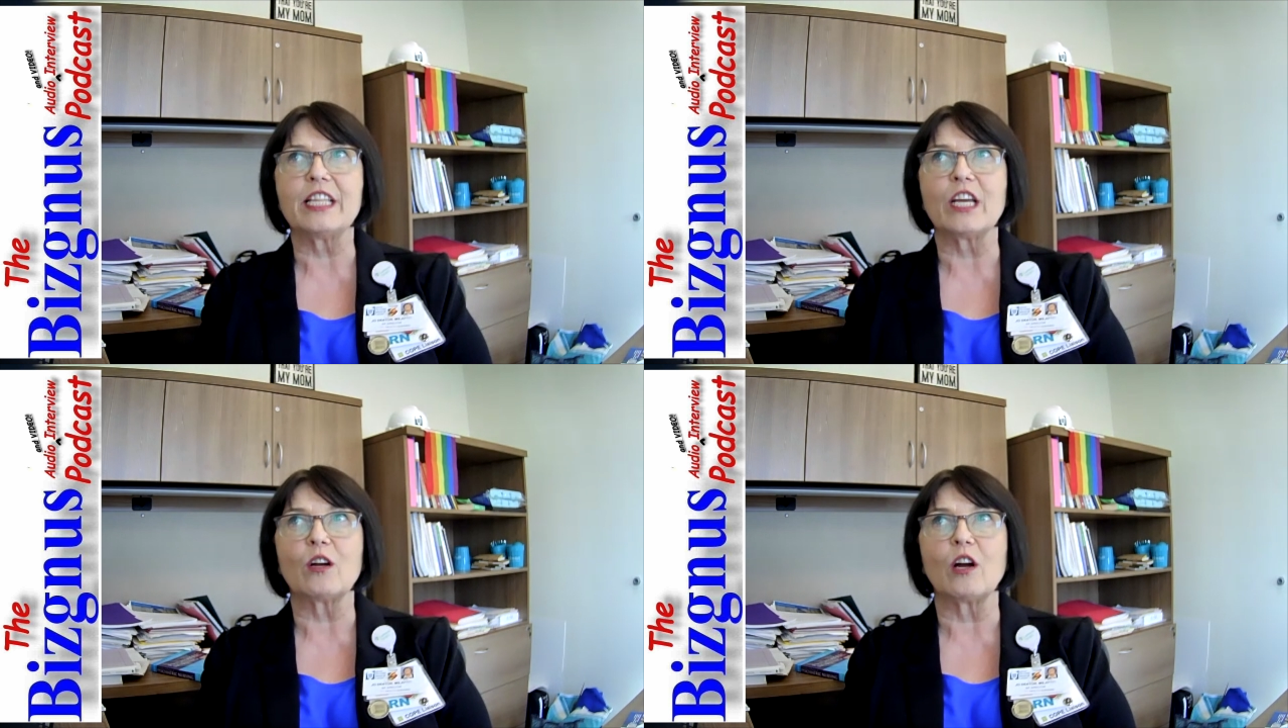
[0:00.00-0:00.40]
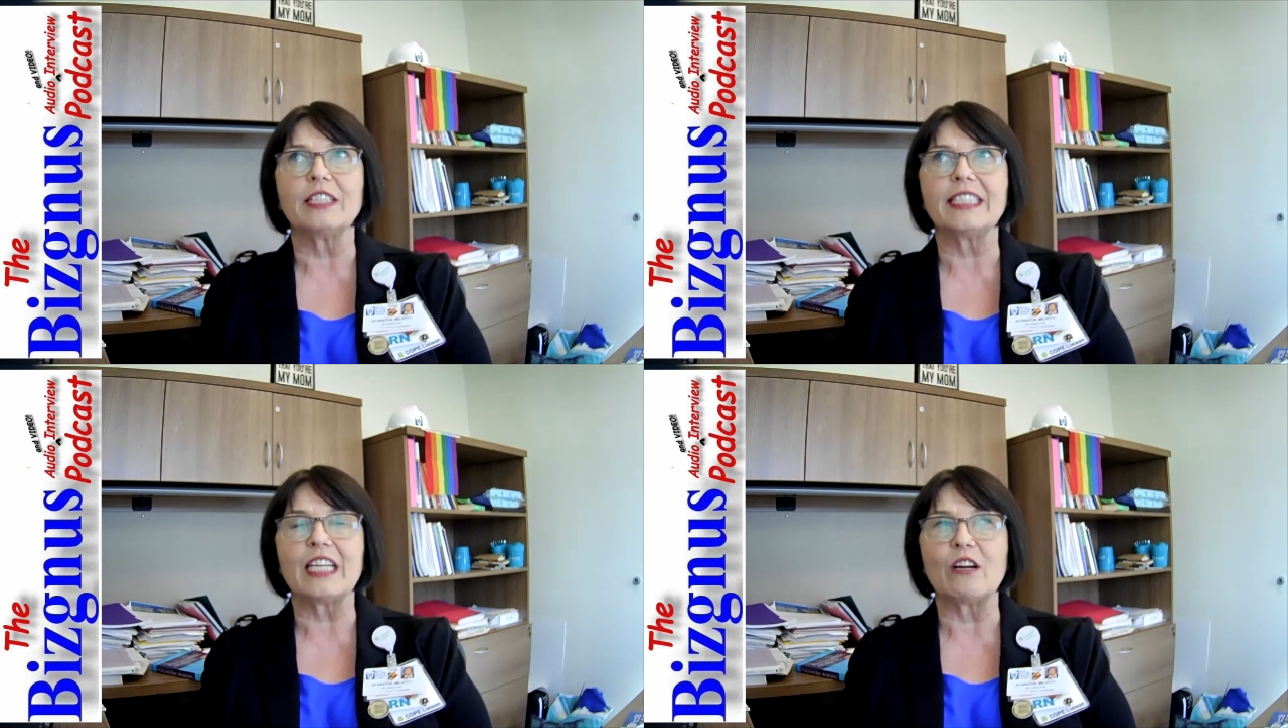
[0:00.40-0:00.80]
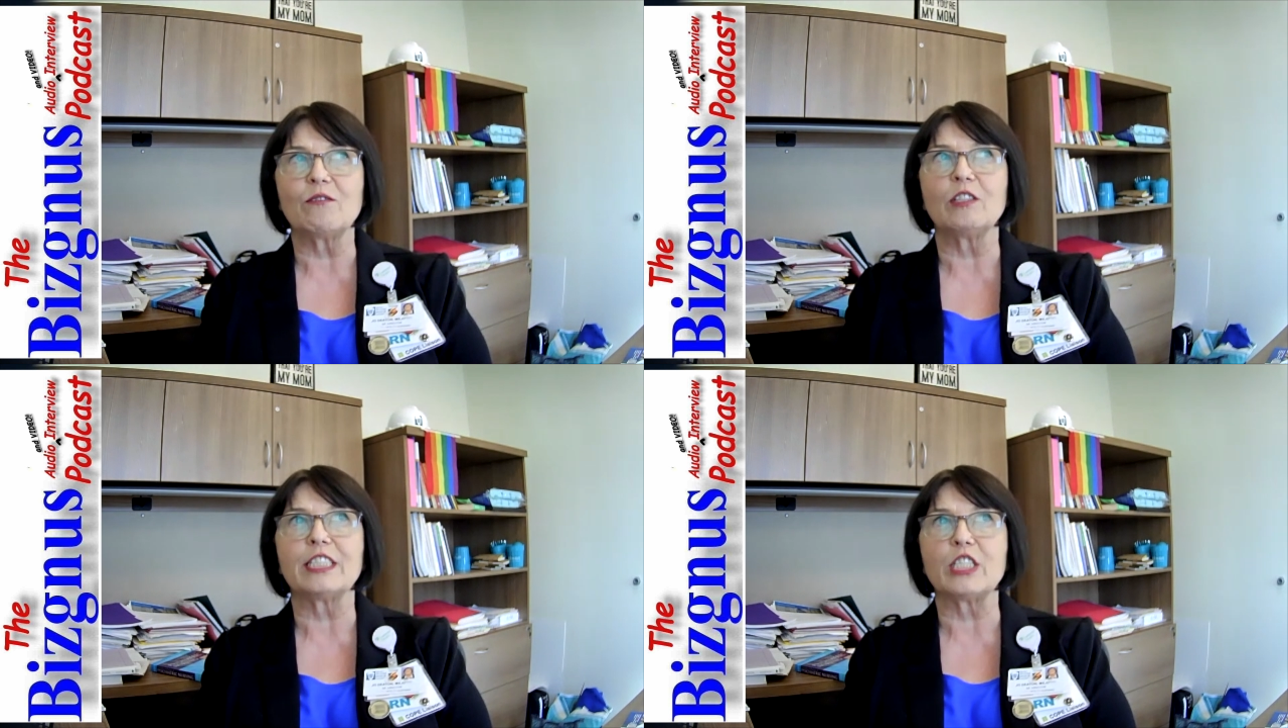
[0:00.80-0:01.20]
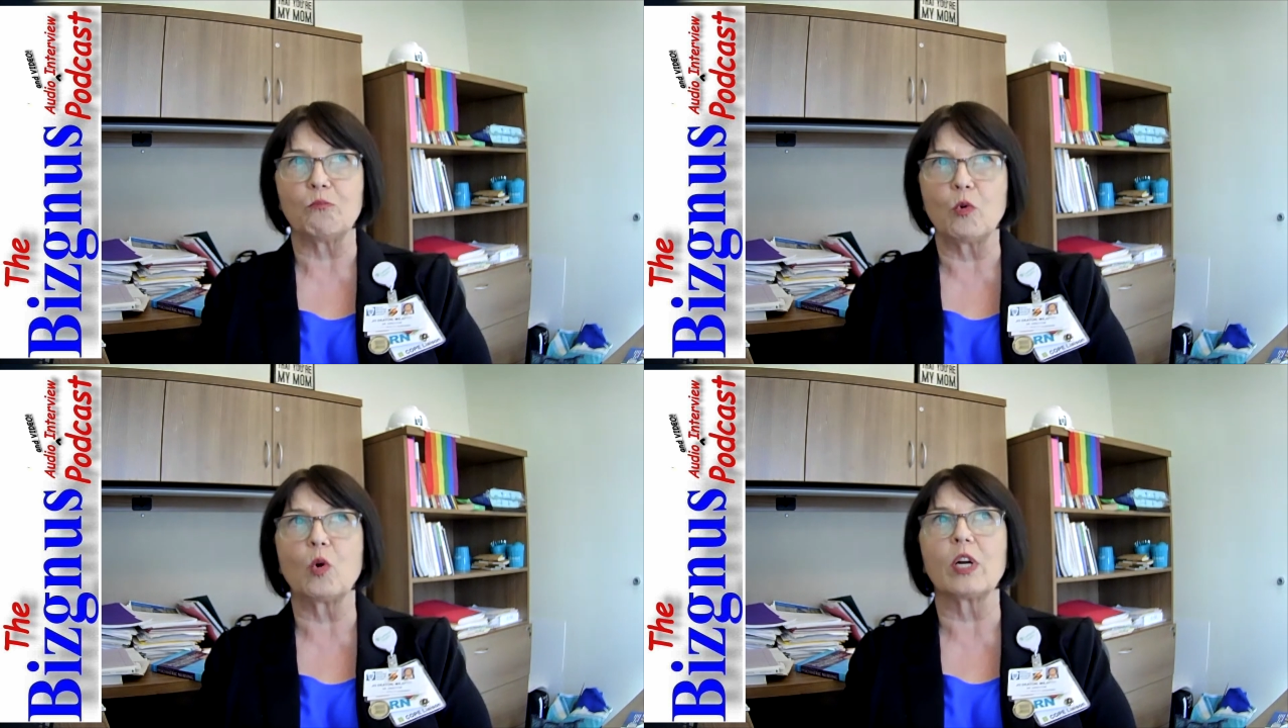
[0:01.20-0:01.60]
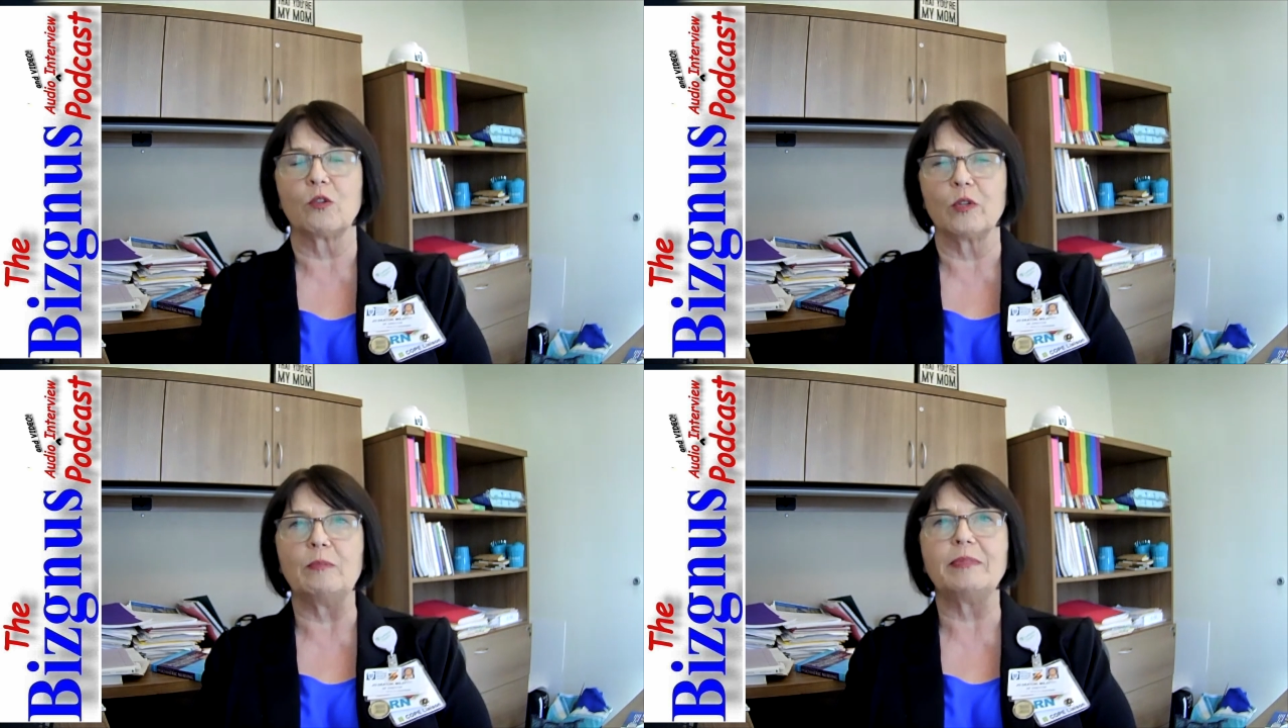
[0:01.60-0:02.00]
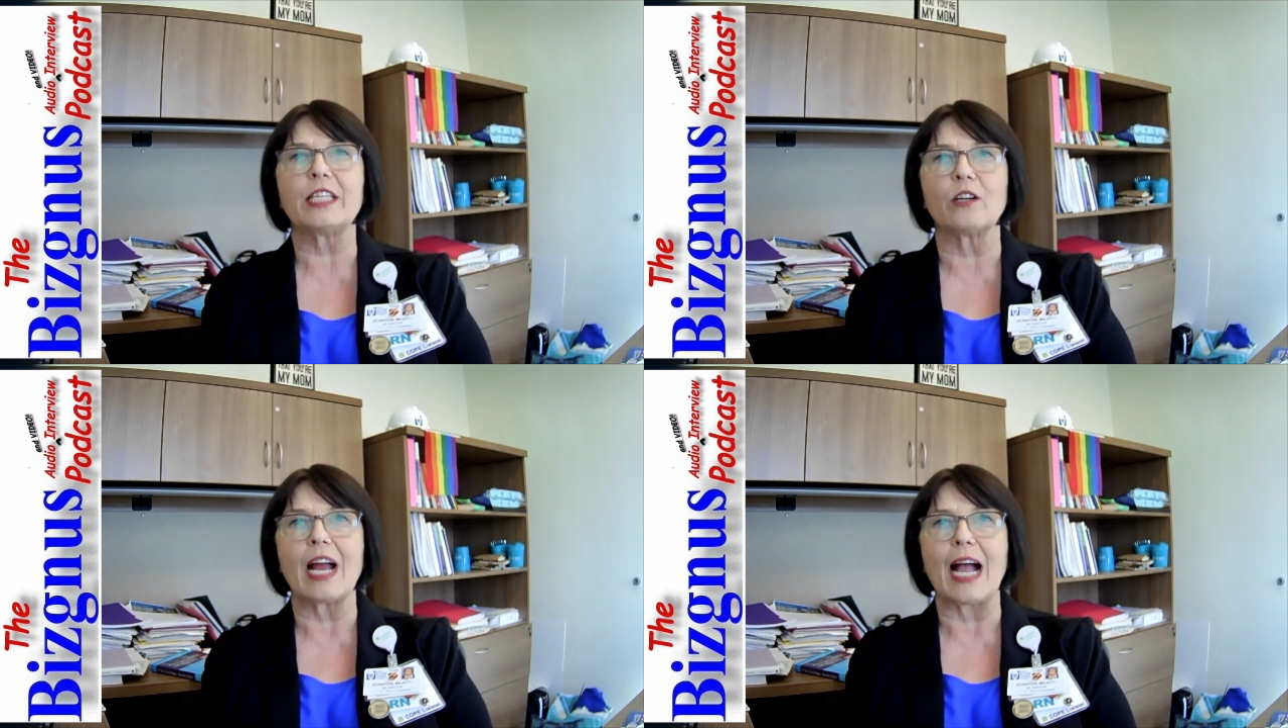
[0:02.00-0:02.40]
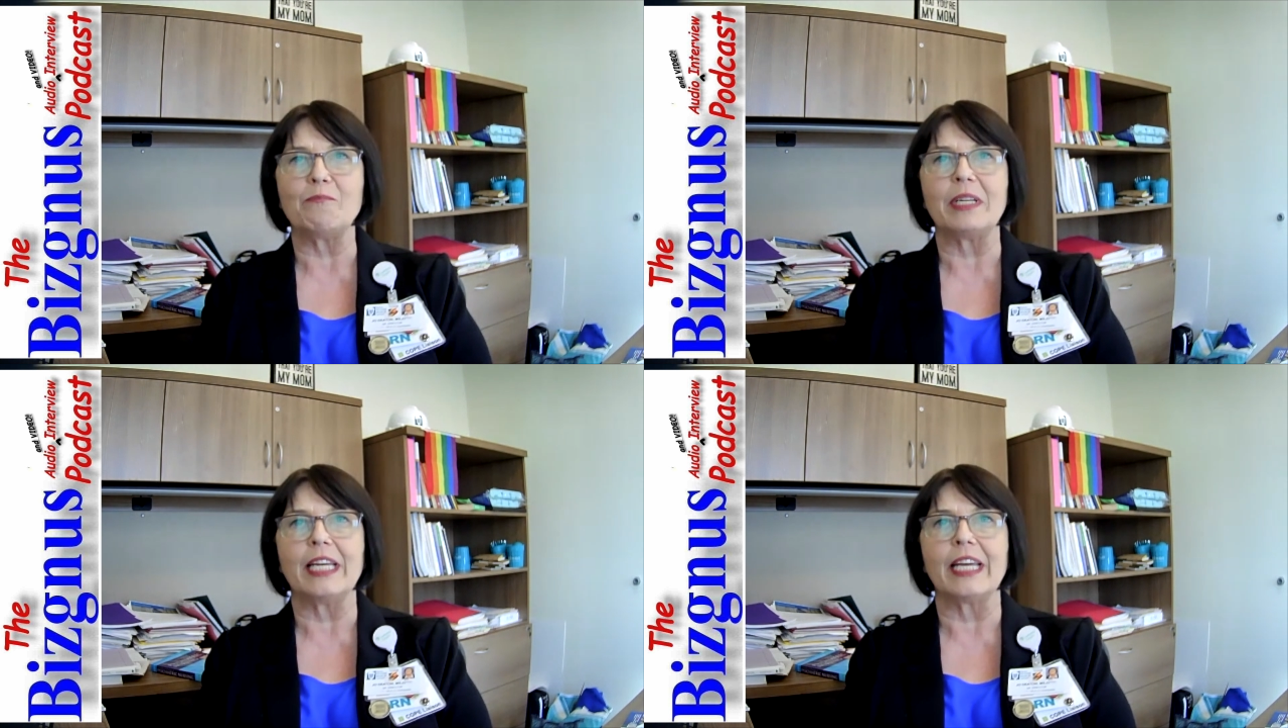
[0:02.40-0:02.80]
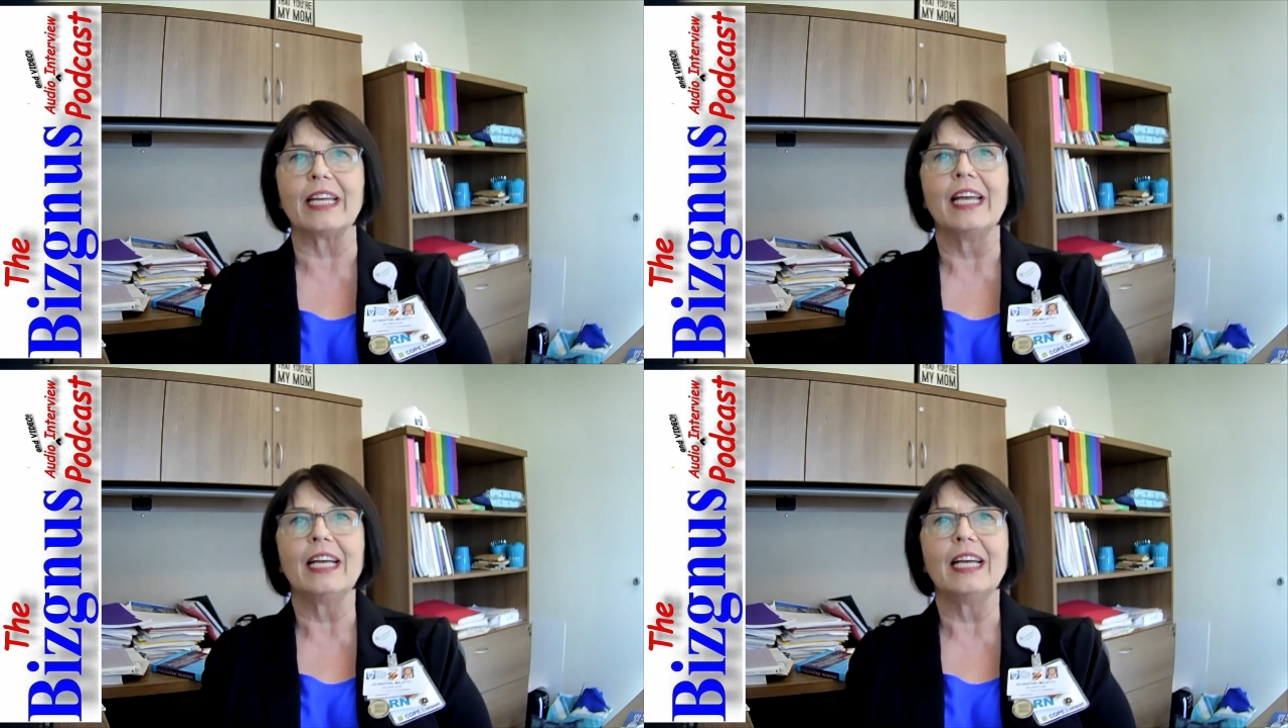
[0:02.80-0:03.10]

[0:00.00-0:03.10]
there are several support groups that are happening